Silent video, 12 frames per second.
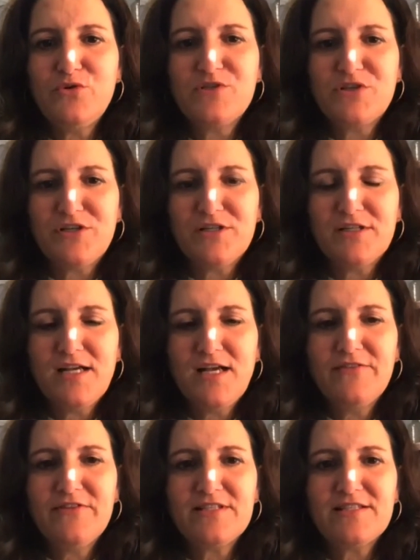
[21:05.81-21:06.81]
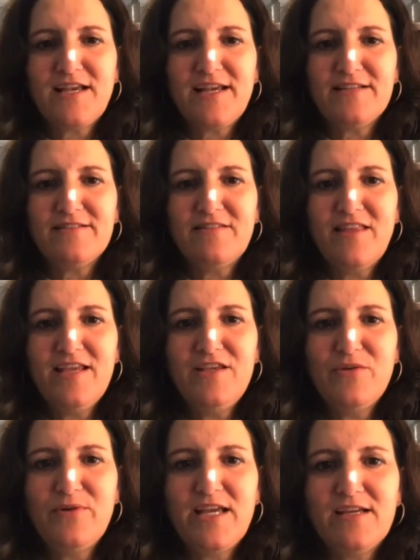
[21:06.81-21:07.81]
user on this site. Thank
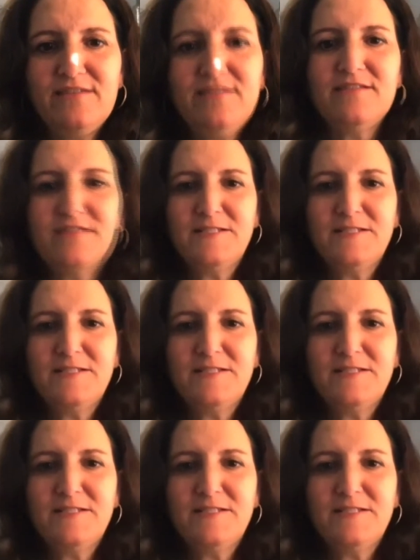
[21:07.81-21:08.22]
you, Anne.